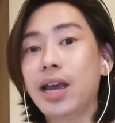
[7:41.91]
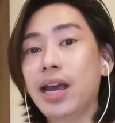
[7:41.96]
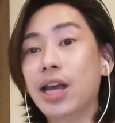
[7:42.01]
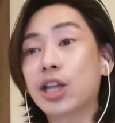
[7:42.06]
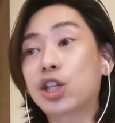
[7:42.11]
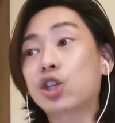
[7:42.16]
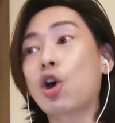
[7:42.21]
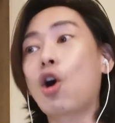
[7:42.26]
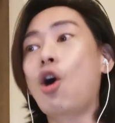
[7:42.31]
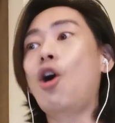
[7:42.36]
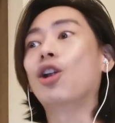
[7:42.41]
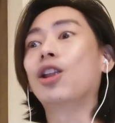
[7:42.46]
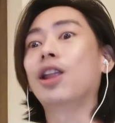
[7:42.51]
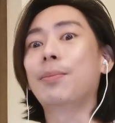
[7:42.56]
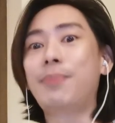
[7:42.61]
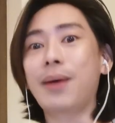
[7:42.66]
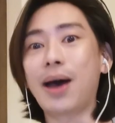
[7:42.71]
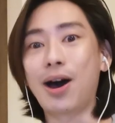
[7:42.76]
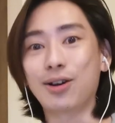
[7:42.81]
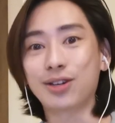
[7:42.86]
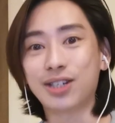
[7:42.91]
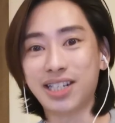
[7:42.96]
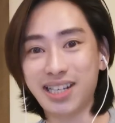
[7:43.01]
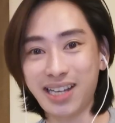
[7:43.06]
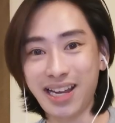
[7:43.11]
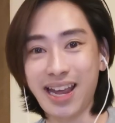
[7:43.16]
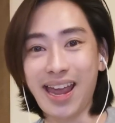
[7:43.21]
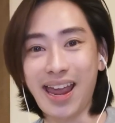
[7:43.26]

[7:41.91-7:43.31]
It's all about